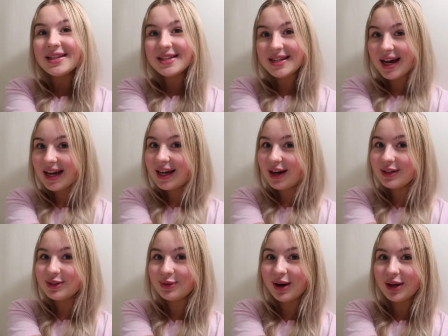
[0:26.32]
today I
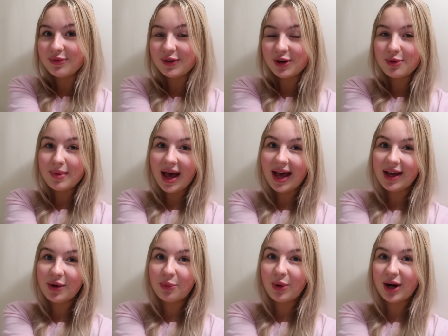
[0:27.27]
thought I'd film
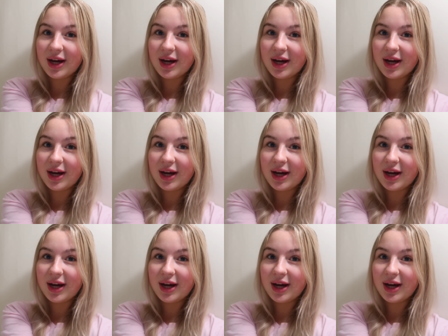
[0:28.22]
a what